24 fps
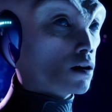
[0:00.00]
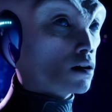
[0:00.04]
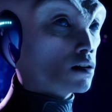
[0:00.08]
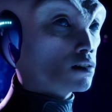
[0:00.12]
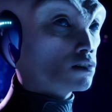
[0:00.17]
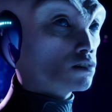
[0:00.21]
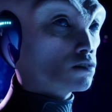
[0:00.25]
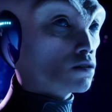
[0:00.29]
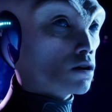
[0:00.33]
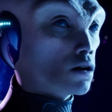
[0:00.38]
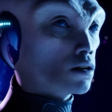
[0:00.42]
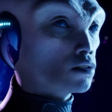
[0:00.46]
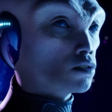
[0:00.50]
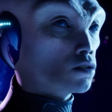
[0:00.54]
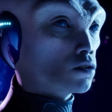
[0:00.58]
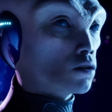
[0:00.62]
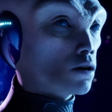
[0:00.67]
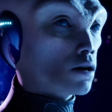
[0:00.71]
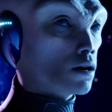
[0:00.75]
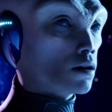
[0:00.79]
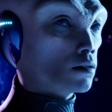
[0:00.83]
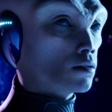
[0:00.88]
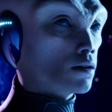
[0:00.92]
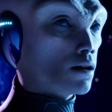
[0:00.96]

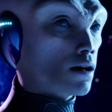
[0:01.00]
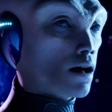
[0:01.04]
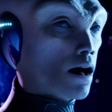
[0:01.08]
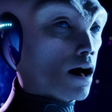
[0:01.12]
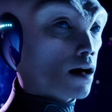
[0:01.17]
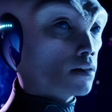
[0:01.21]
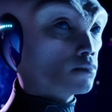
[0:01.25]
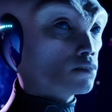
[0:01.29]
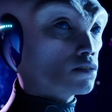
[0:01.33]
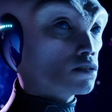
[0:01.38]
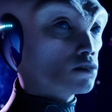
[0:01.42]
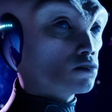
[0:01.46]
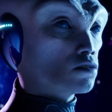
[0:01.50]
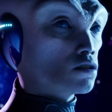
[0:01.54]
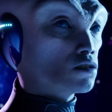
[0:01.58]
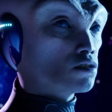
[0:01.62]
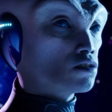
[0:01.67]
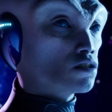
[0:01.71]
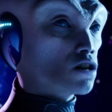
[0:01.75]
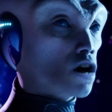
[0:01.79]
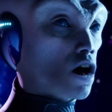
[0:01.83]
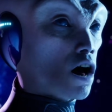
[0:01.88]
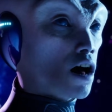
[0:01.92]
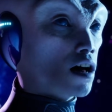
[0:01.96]
especially in the absence of
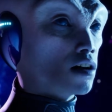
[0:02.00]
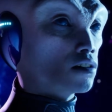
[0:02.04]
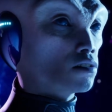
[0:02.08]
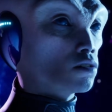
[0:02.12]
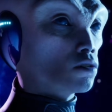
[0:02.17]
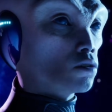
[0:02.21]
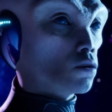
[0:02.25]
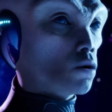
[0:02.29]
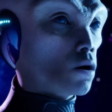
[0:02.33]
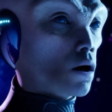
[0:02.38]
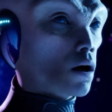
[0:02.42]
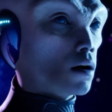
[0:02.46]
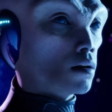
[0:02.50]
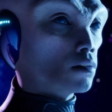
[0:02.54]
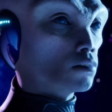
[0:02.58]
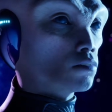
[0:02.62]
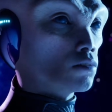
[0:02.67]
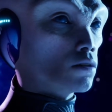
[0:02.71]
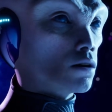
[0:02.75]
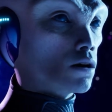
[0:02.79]
signs of life